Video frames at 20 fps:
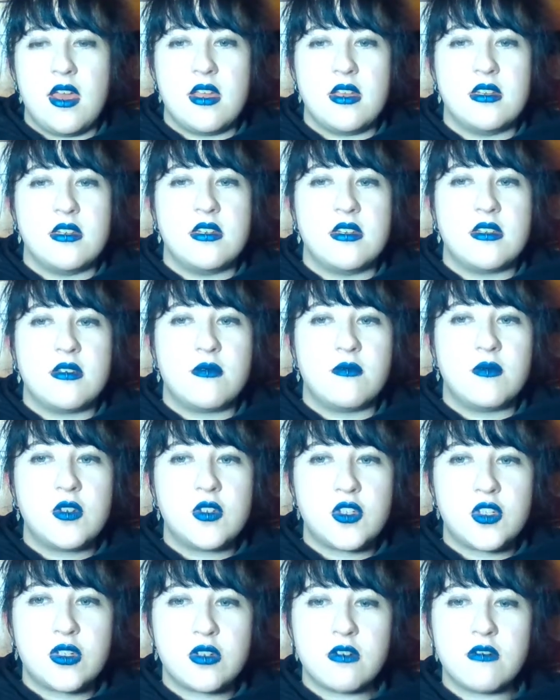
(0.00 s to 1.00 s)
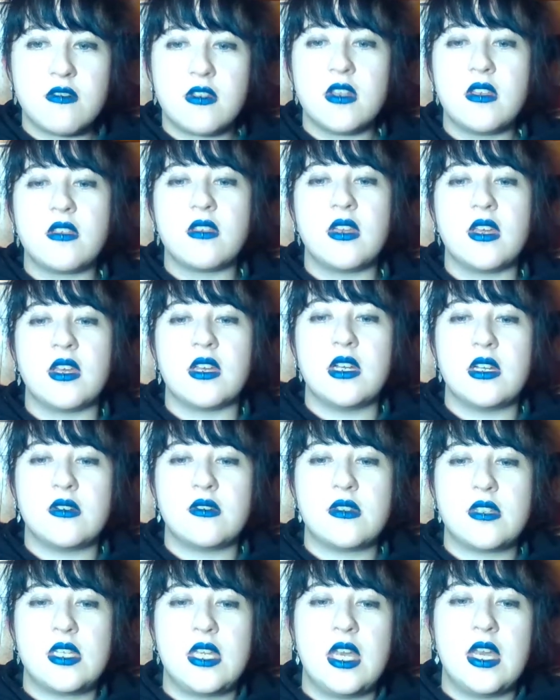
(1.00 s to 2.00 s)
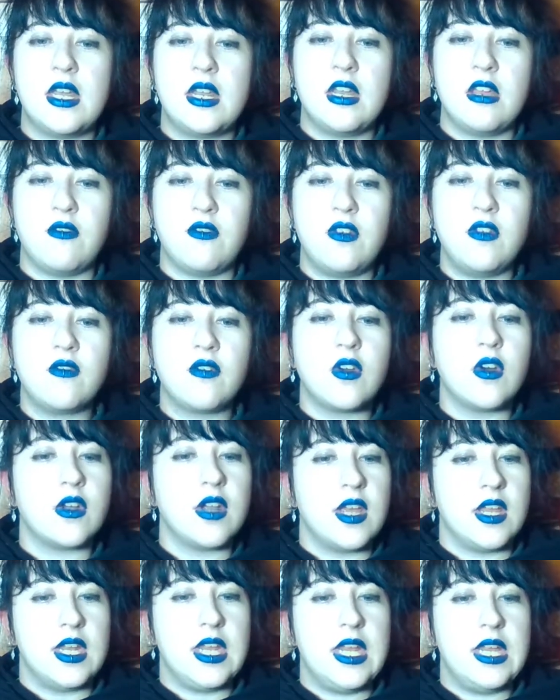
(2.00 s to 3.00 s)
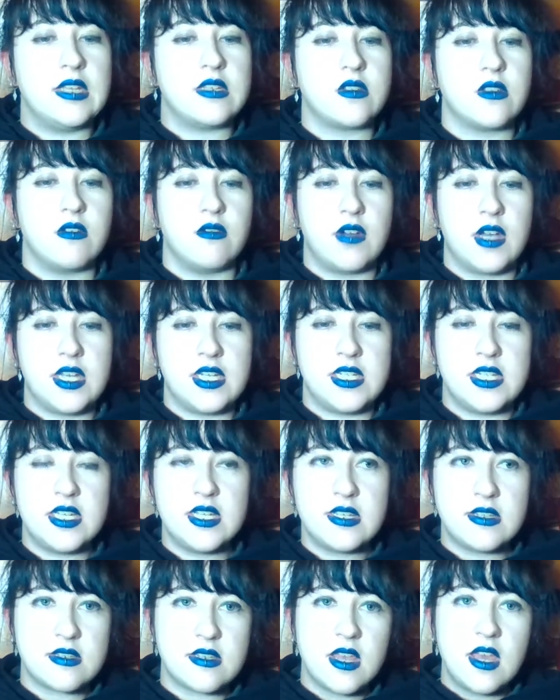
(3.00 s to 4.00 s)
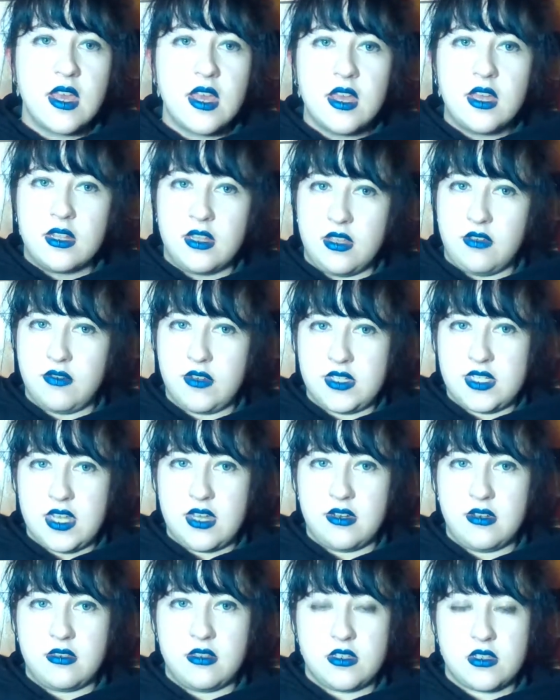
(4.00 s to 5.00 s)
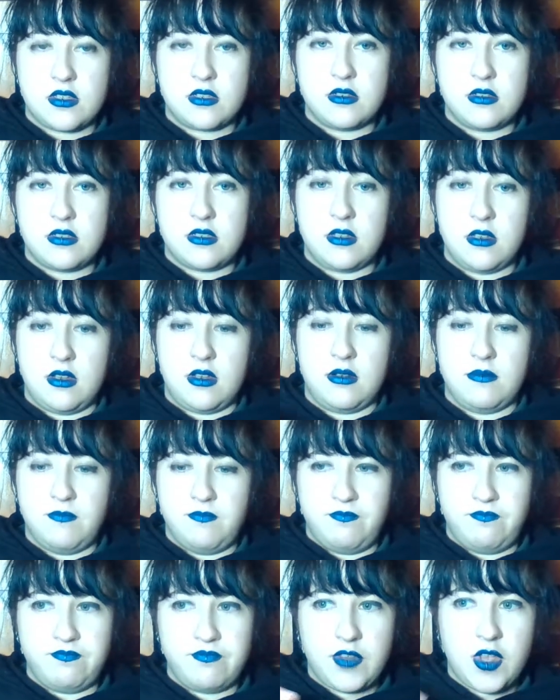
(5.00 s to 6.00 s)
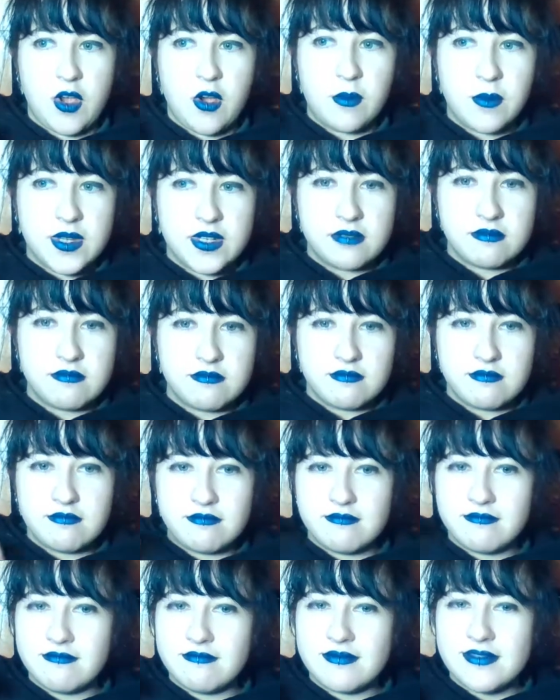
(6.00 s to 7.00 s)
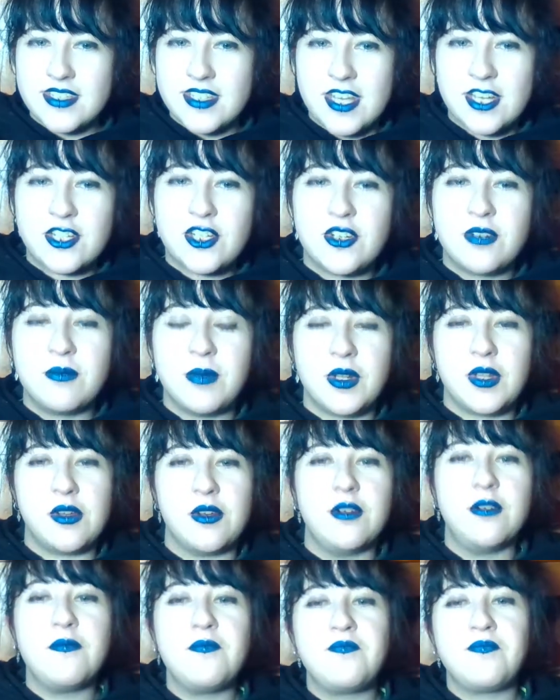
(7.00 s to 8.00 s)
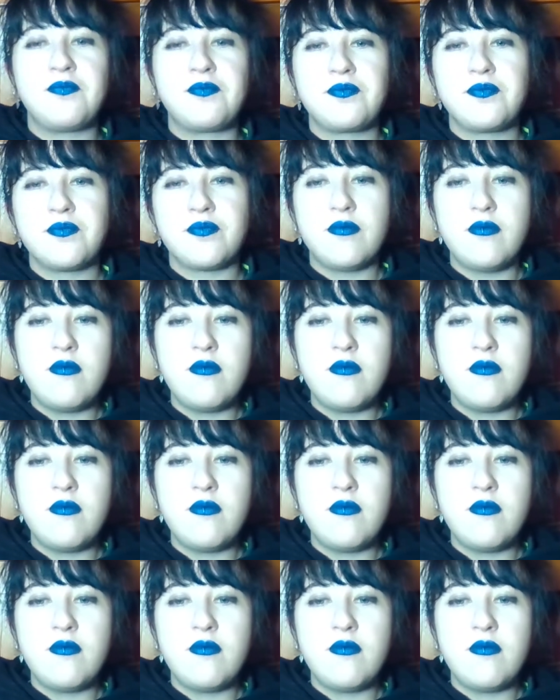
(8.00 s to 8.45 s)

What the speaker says: And I'm not sure of anything else yet. If you've got any sort of ideas, leave it down in the comment section below.